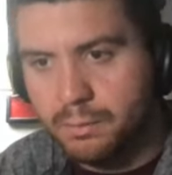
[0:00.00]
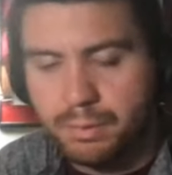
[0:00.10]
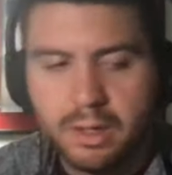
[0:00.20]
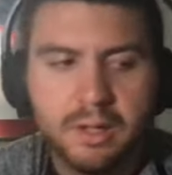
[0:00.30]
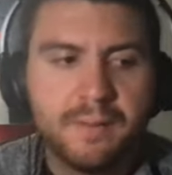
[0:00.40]

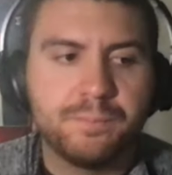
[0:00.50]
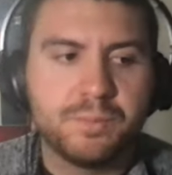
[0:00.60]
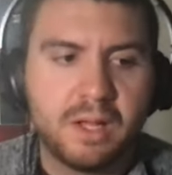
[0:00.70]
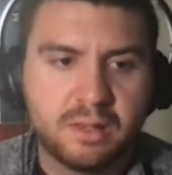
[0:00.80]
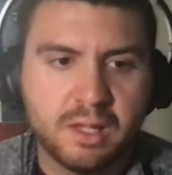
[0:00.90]
But
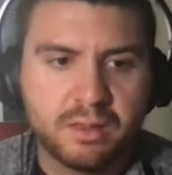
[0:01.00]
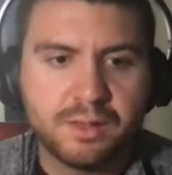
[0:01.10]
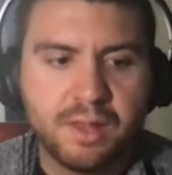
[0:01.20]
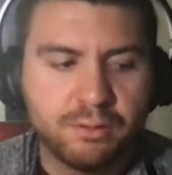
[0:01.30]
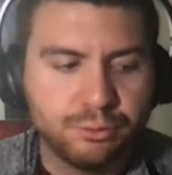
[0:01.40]
I think
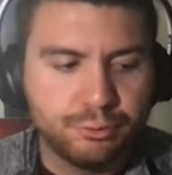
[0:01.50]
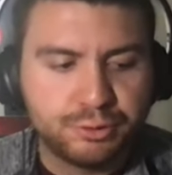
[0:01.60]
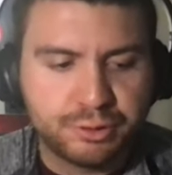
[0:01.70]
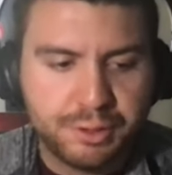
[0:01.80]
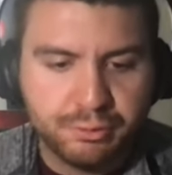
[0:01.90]
that they
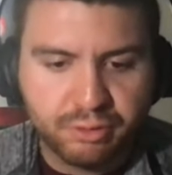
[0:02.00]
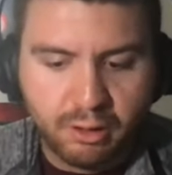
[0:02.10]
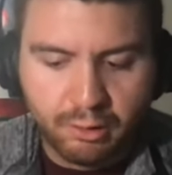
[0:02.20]
lose to Utah